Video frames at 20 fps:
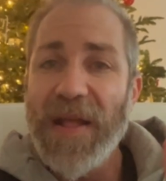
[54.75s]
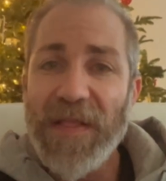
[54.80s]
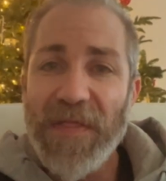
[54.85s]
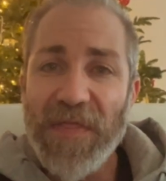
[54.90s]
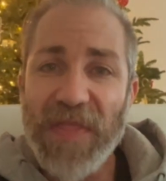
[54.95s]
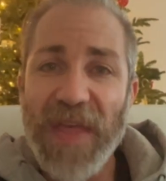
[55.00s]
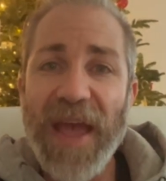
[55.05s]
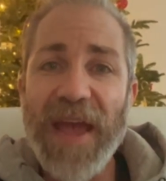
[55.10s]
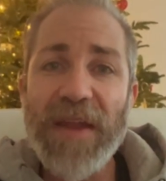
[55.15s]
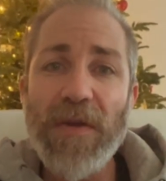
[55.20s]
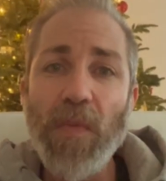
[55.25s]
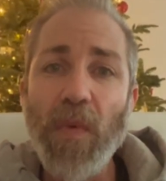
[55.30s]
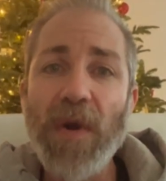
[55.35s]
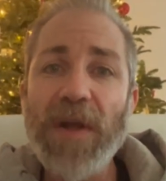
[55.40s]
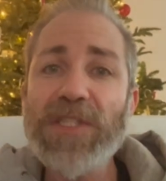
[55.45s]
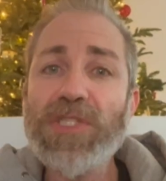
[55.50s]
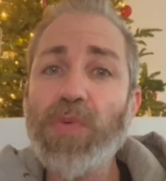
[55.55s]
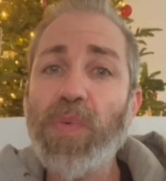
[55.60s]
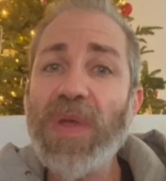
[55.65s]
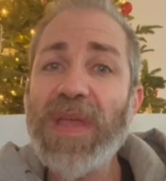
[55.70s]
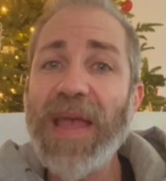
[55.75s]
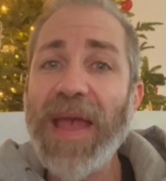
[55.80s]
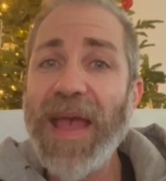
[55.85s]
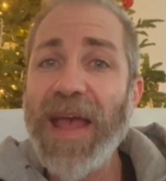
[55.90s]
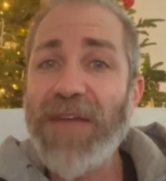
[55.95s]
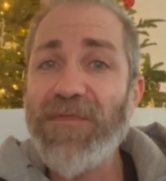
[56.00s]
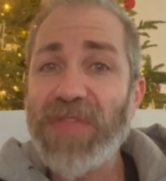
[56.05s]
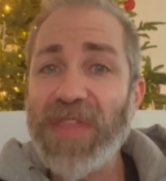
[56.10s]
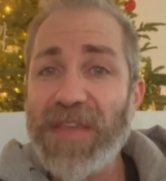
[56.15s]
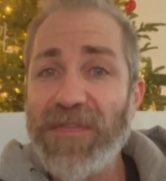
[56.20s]
Then once we
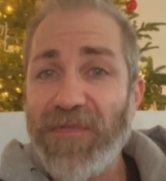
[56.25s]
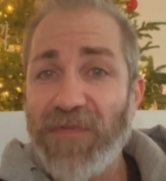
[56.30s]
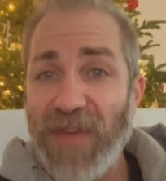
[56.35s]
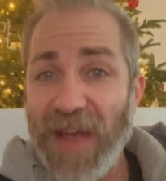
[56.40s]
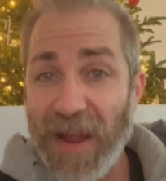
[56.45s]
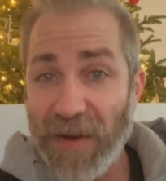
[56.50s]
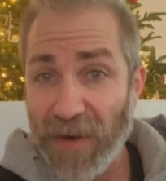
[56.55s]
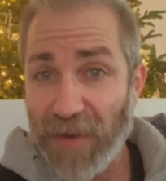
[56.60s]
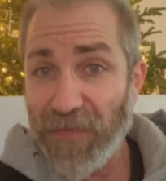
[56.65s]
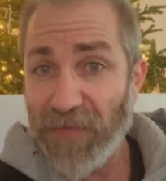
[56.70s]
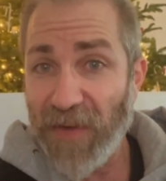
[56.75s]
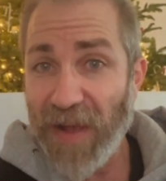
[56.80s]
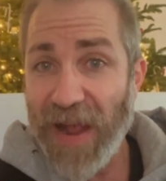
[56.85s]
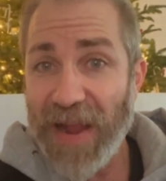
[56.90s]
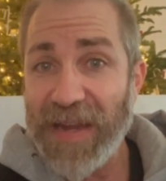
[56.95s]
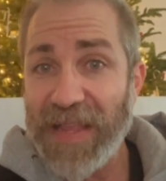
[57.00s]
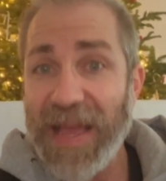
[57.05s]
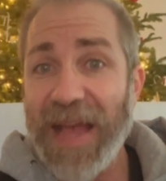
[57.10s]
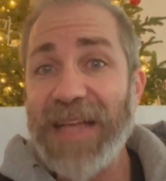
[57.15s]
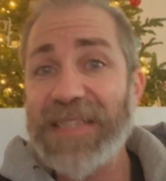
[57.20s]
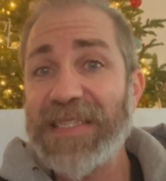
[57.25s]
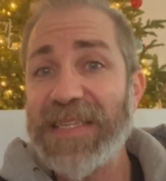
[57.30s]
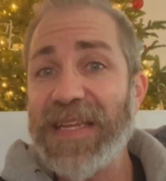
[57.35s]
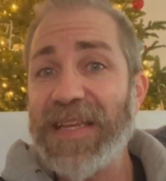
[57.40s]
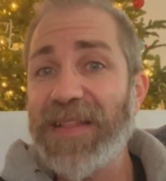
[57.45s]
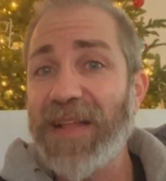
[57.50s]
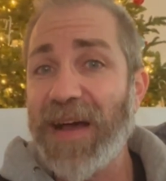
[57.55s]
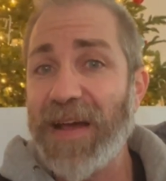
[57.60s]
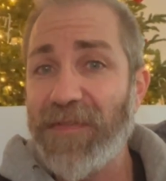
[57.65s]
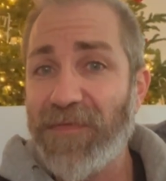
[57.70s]
have the verified, yes,
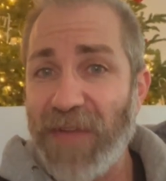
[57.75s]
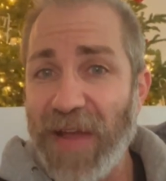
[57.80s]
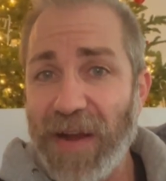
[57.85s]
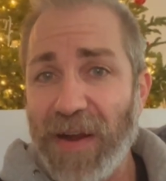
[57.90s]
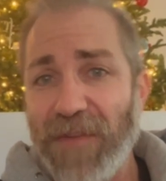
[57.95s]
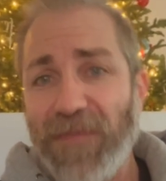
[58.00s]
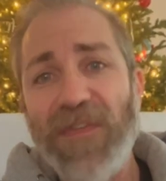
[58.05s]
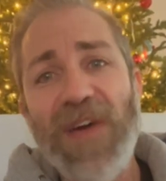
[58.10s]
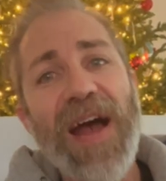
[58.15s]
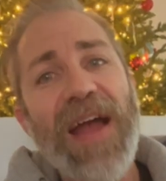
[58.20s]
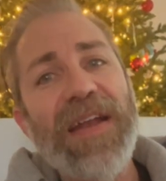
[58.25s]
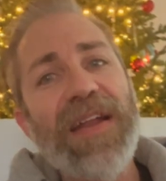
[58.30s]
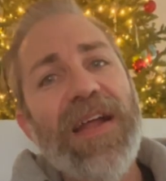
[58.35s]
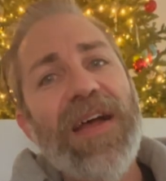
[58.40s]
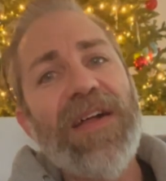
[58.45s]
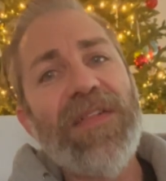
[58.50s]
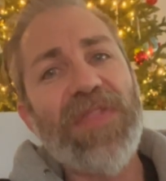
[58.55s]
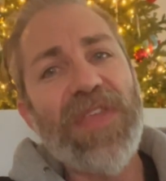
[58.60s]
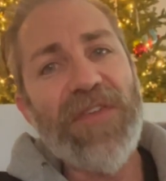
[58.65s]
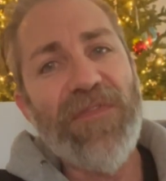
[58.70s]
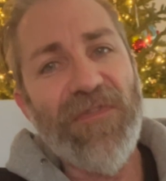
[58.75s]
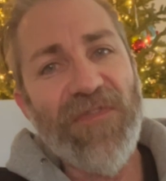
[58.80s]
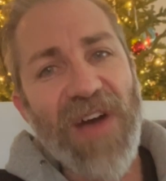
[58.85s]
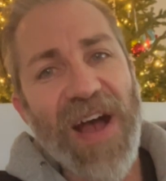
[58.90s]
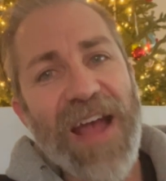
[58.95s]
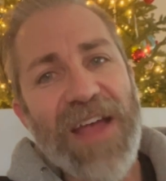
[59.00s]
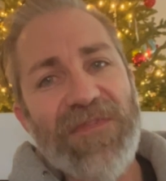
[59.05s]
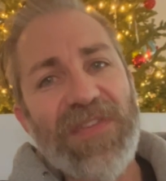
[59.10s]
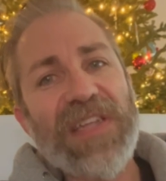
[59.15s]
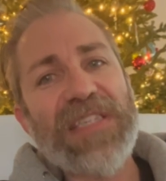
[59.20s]
Elon verified, the
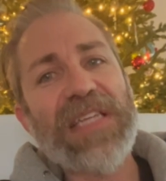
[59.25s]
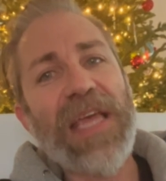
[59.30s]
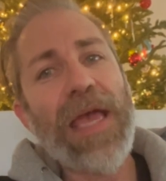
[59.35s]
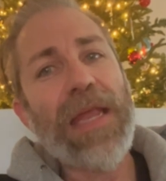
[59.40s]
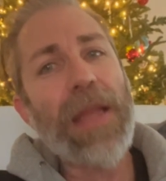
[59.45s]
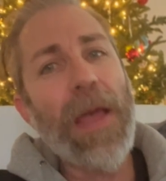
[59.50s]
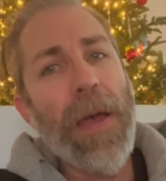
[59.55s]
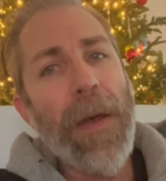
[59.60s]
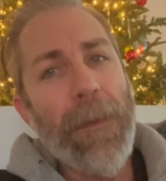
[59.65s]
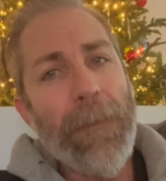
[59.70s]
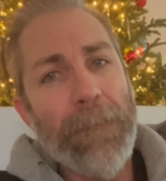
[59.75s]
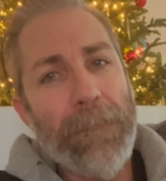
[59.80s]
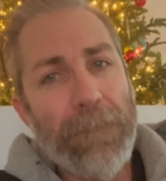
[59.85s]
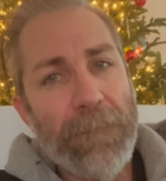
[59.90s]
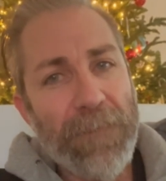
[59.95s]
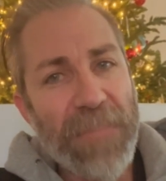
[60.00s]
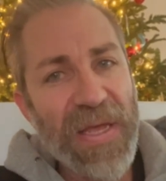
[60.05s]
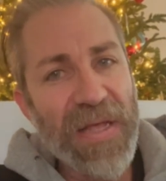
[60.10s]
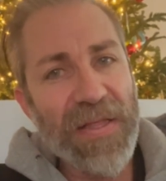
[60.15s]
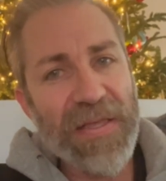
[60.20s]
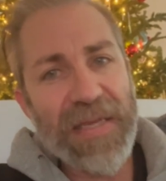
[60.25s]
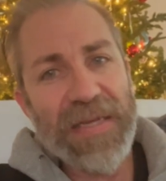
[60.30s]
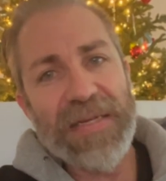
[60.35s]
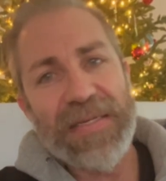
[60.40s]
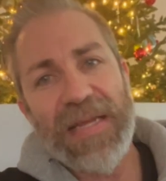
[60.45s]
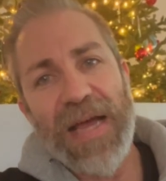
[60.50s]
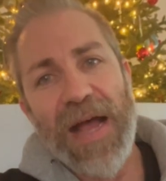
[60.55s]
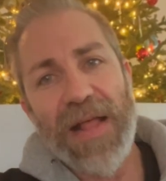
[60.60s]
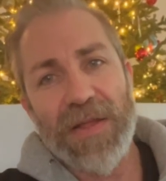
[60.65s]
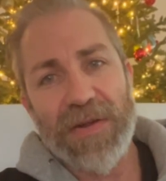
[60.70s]
$5 to $10 billion
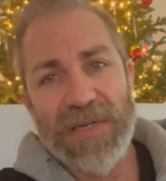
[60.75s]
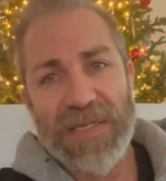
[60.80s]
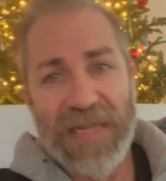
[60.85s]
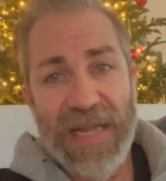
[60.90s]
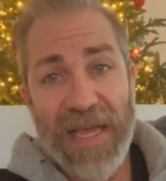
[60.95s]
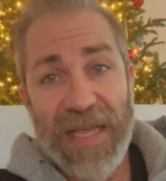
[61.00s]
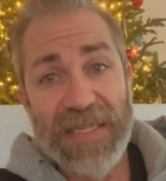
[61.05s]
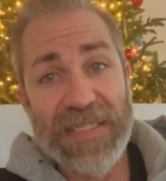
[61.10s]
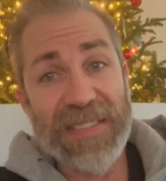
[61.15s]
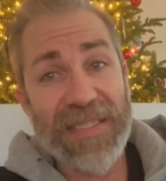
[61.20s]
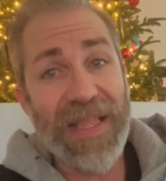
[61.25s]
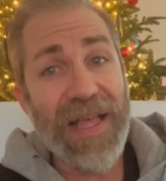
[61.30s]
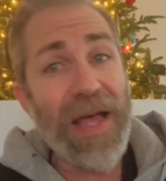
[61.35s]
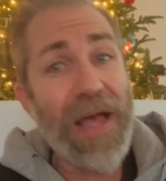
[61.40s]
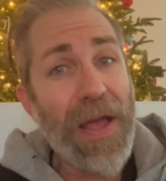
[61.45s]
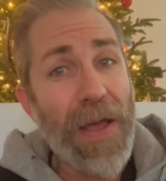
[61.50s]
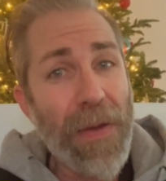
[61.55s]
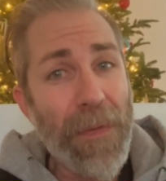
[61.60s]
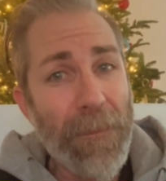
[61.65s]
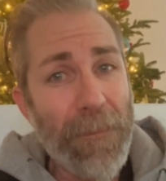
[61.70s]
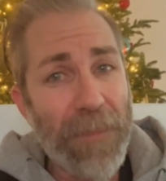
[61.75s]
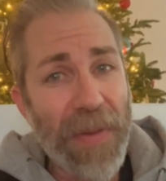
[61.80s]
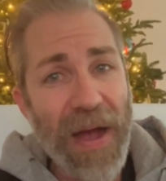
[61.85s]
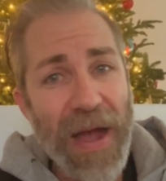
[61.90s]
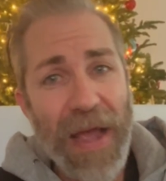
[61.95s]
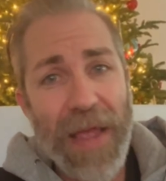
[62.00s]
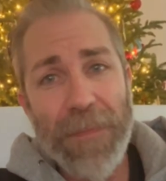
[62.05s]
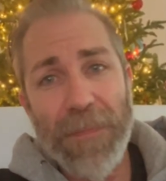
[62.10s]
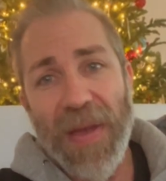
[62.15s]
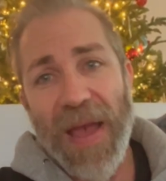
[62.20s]
Tesla
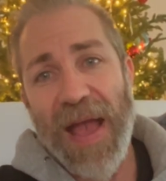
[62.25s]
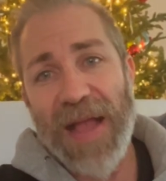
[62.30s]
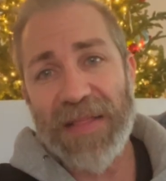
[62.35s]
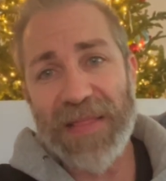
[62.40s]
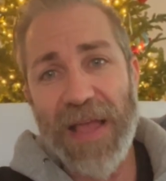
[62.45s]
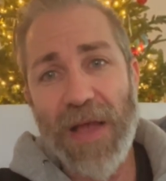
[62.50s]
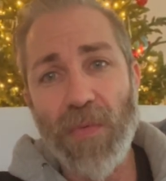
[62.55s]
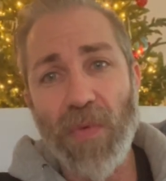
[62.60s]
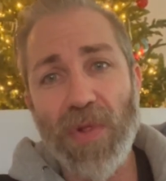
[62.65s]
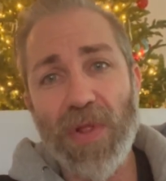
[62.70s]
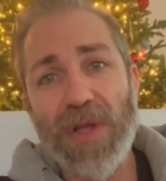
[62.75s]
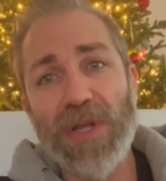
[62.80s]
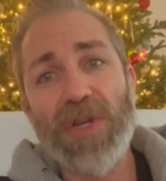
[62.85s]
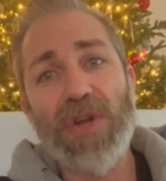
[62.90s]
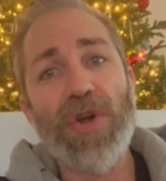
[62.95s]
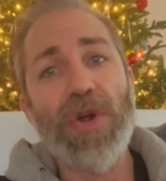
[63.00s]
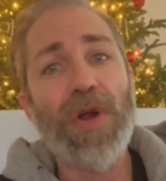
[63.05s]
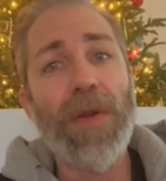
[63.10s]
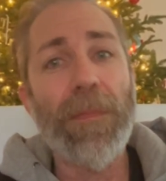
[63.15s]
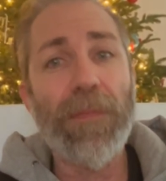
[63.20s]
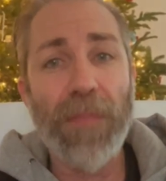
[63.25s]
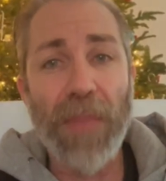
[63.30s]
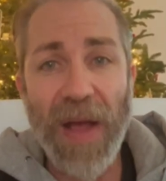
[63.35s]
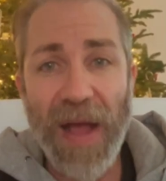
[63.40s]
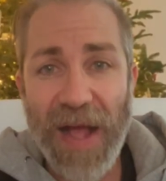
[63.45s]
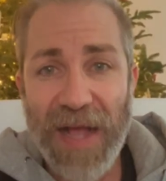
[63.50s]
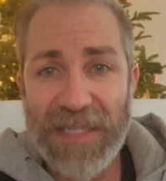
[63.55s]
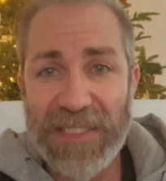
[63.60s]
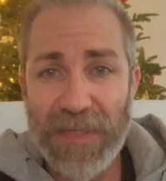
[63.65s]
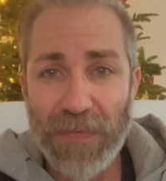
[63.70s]
buyback that will occur
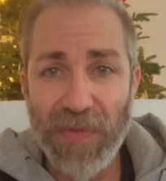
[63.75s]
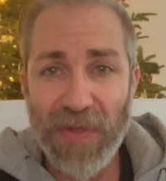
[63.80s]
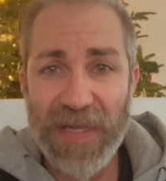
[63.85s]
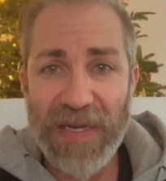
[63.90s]
possibly